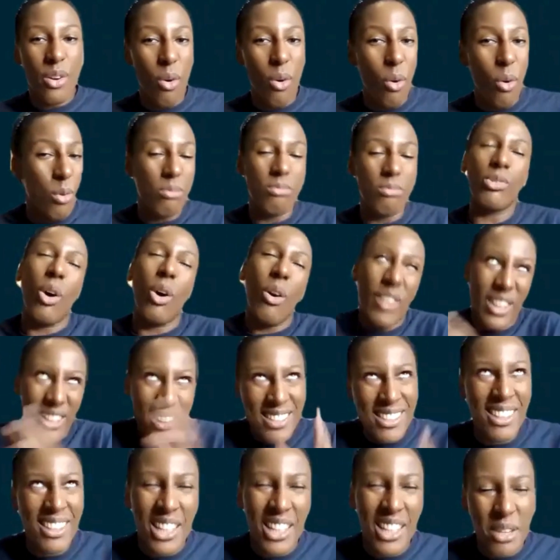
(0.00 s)
or not
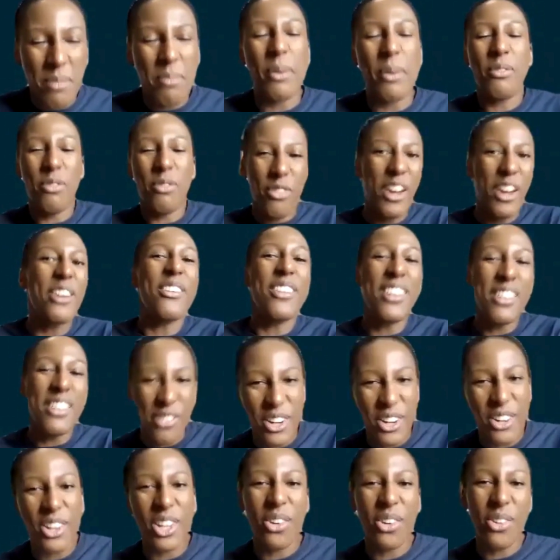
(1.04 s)
instantly, but very,
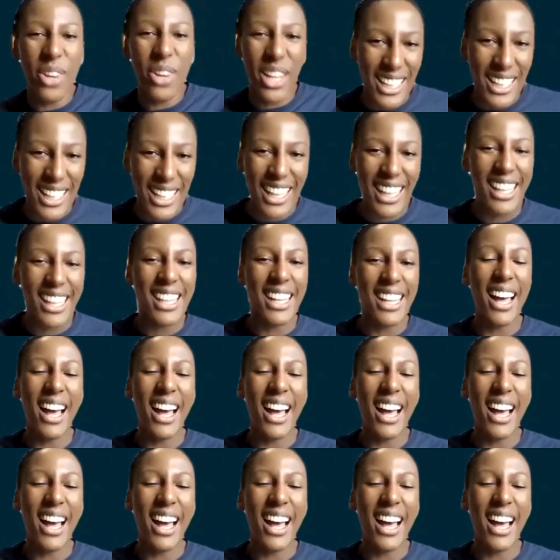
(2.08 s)
very quickly